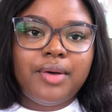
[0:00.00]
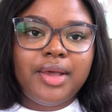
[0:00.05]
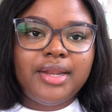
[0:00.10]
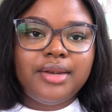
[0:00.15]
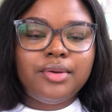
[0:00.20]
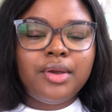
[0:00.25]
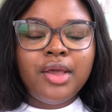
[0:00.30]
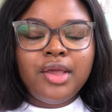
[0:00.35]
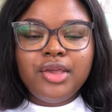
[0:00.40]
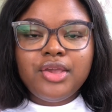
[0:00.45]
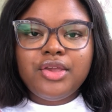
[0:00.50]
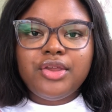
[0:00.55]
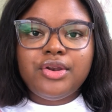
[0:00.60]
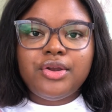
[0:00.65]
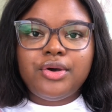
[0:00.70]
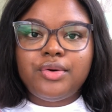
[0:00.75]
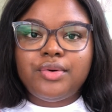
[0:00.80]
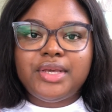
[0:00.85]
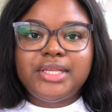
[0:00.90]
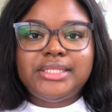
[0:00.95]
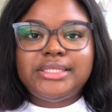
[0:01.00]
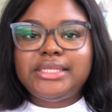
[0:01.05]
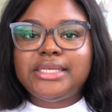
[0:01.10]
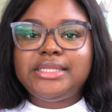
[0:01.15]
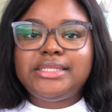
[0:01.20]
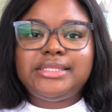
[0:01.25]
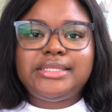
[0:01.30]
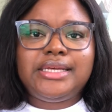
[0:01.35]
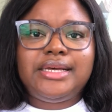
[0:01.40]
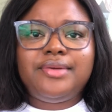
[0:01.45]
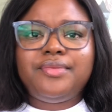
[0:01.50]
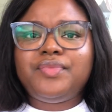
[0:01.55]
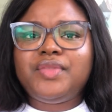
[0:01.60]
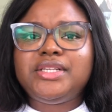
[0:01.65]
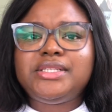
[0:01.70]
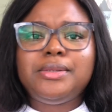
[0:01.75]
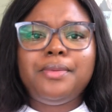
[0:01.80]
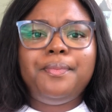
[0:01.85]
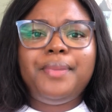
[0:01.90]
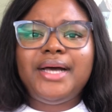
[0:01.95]
And, it's
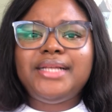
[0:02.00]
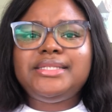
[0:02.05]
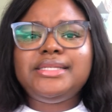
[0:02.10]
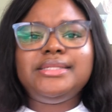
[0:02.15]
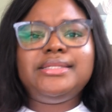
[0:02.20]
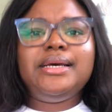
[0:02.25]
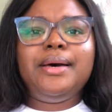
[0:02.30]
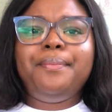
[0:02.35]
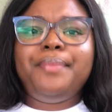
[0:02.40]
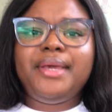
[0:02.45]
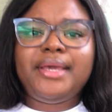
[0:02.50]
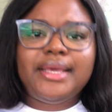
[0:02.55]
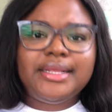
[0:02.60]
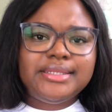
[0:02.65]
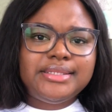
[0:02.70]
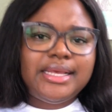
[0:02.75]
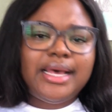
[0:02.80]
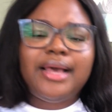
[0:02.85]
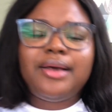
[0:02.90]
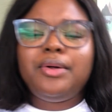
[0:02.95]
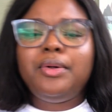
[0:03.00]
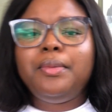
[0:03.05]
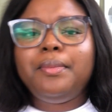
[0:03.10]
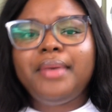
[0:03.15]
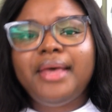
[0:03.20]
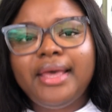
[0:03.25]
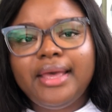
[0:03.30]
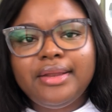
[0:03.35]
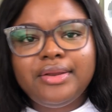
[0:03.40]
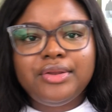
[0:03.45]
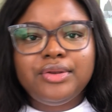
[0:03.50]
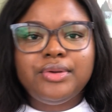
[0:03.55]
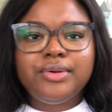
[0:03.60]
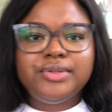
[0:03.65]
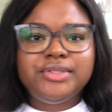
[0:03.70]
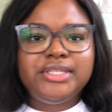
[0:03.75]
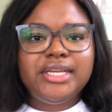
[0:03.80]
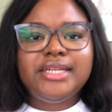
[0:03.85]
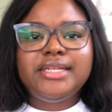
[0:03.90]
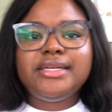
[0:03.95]
the buzzing topic, entanglement,
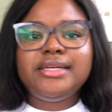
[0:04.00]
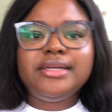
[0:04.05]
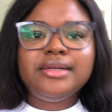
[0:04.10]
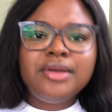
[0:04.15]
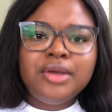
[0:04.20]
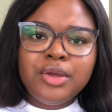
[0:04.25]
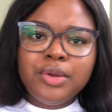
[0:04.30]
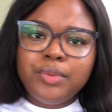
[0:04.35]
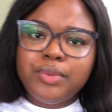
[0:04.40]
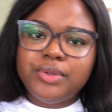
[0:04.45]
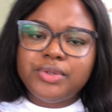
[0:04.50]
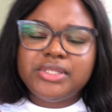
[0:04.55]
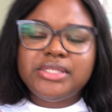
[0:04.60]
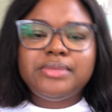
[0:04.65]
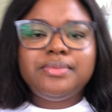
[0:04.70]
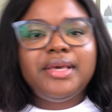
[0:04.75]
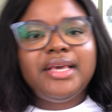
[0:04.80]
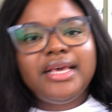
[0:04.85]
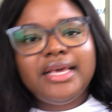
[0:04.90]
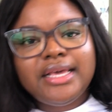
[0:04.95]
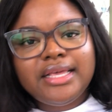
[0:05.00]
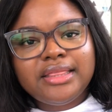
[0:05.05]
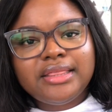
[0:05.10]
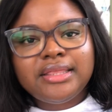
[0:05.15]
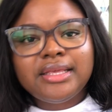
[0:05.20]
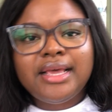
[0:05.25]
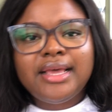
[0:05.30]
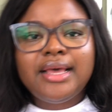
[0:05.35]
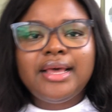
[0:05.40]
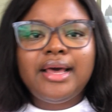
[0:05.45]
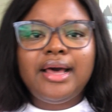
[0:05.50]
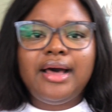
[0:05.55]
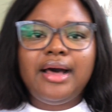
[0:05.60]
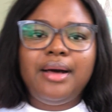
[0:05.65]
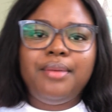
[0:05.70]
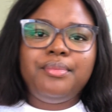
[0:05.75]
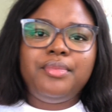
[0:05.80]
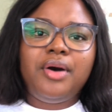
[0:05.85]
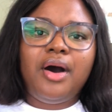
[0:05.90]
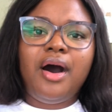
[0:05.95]
Jada, Will Smith,
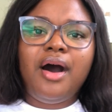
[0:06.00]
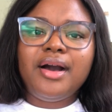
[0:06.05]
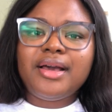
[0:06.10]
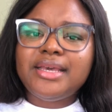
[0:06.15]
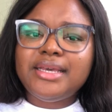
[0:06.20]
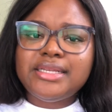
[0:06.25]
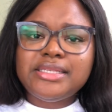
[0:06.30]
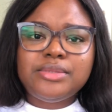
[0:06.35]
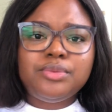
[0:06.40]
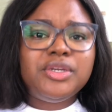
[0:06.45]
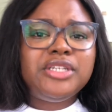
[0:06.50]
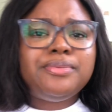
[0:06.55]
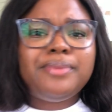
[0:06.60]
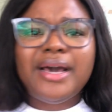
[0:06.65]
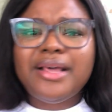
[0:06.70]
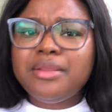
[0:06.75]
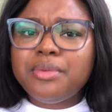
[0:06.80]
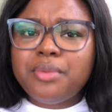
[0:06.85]
August, which, by the